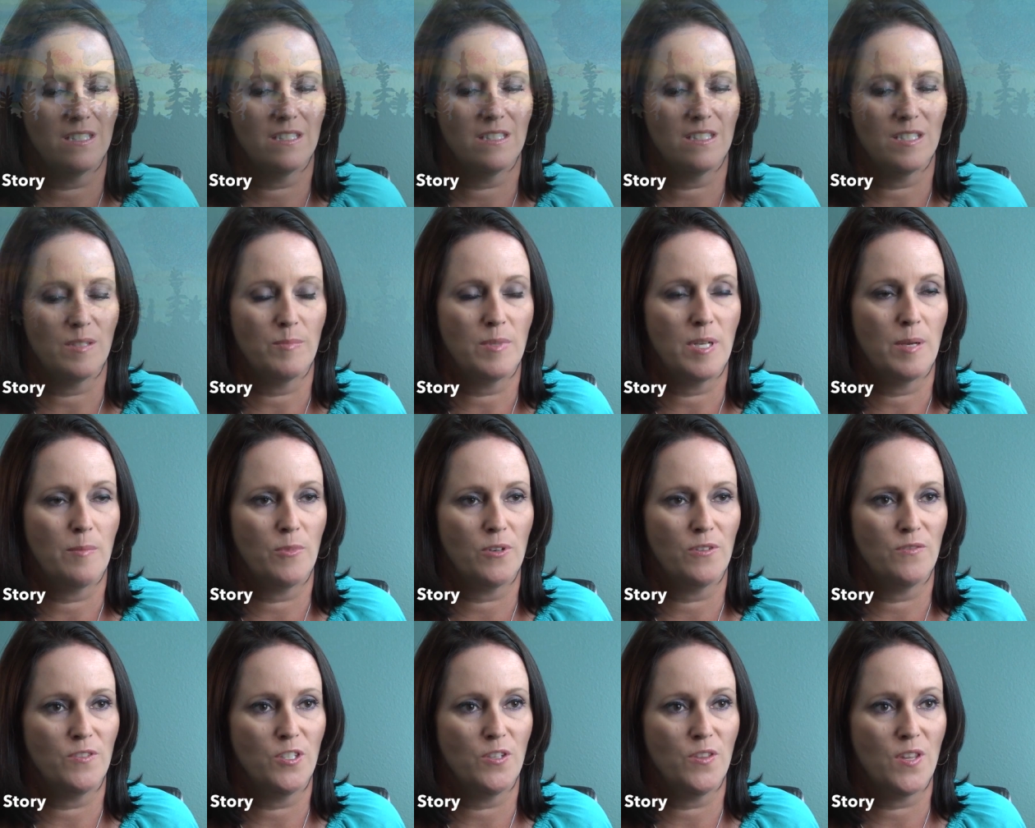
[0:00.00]
September
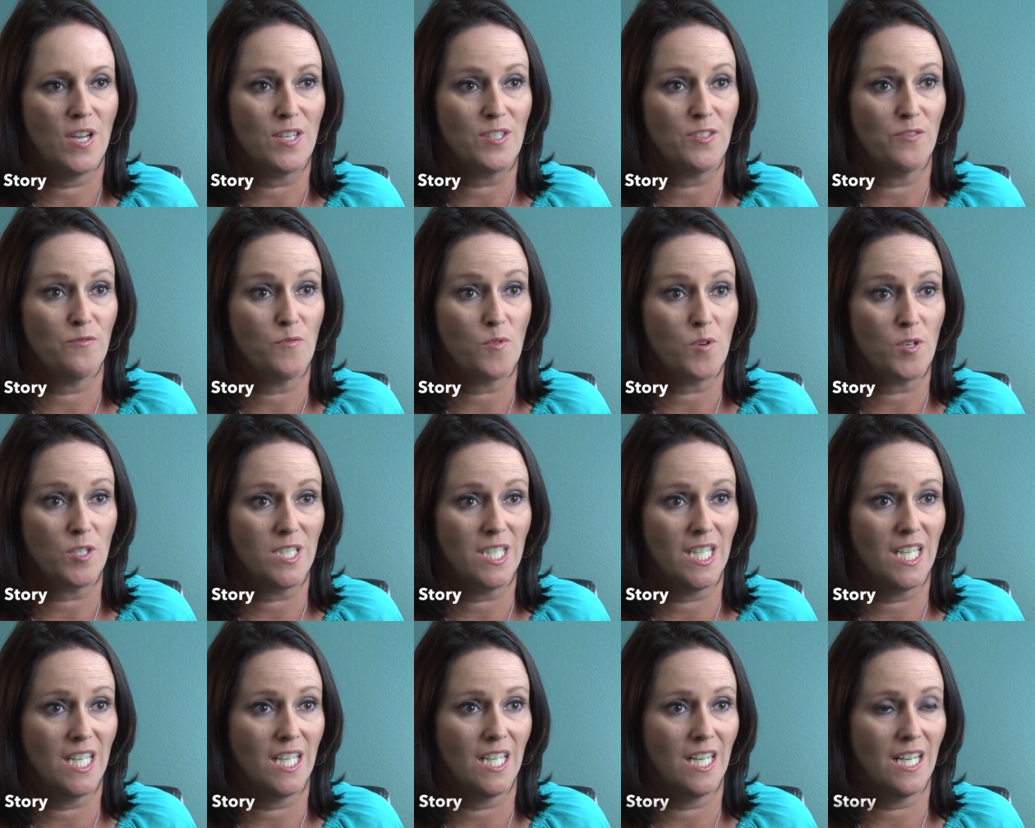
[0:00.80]
of
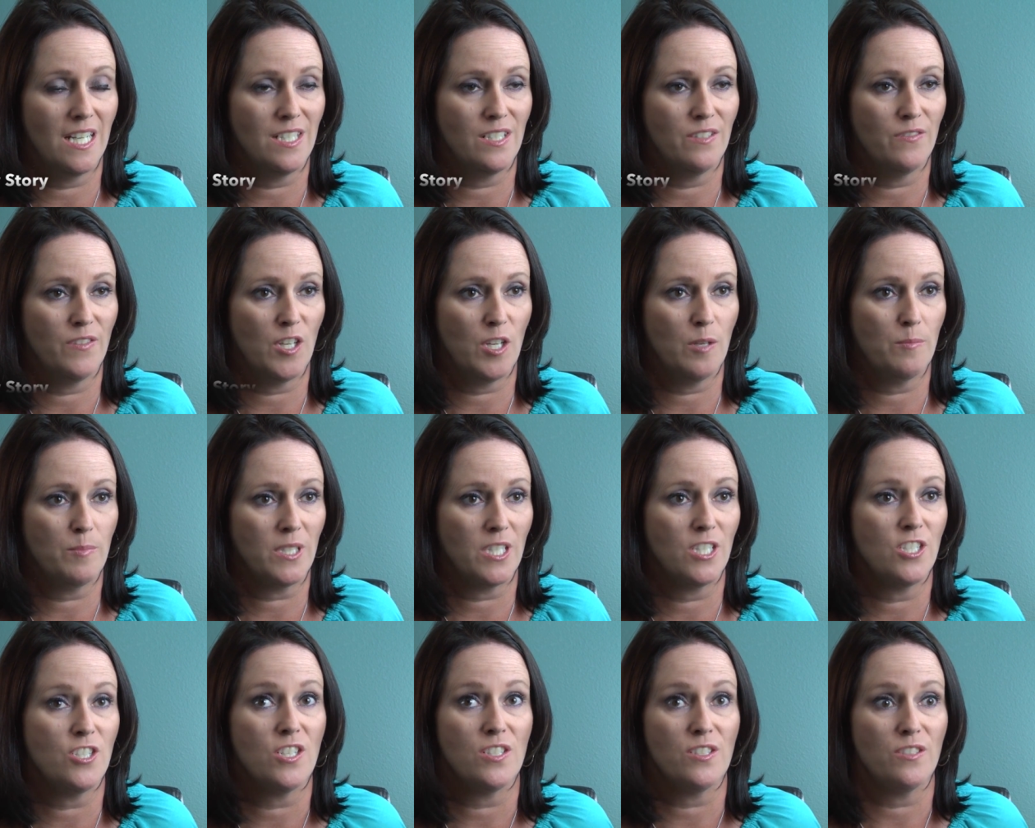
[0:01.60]
2014, I developed
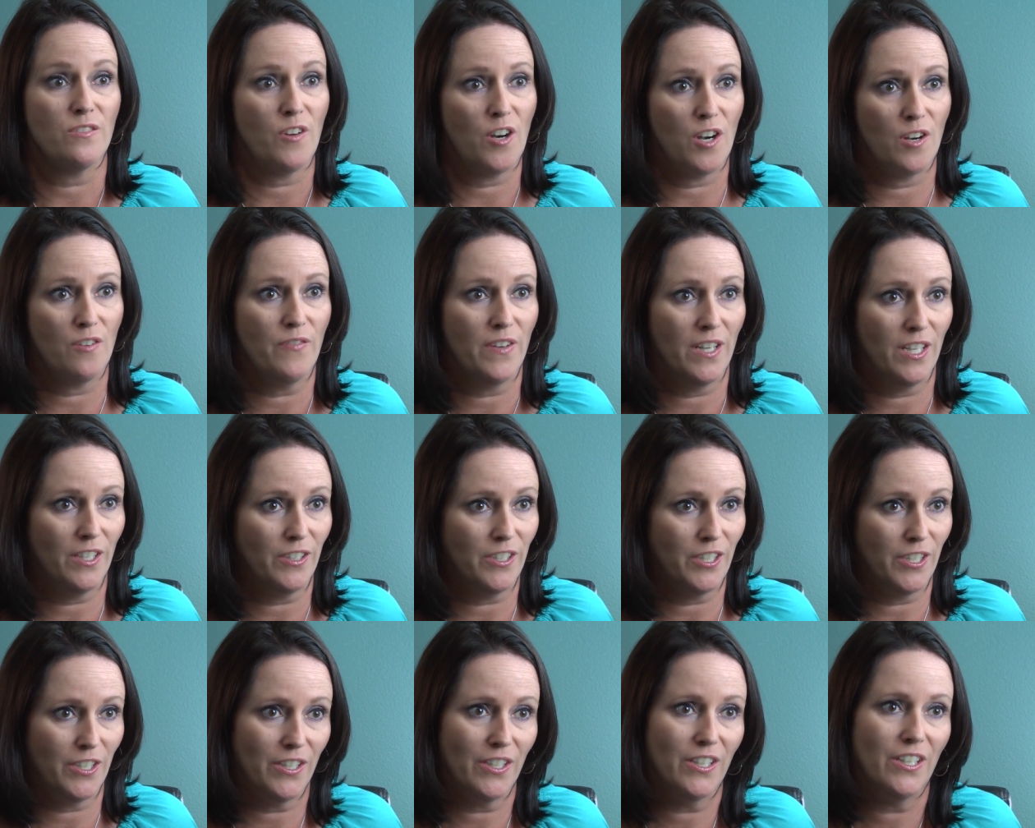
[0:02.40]
congestive heart
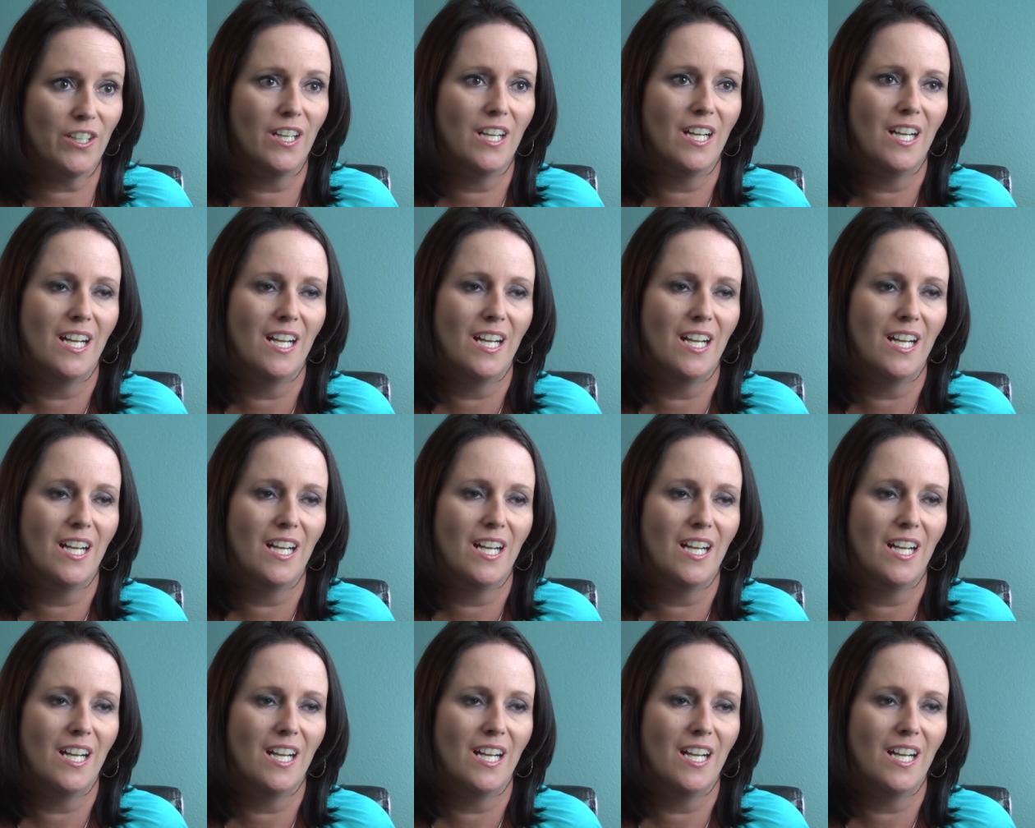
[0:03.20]
failure.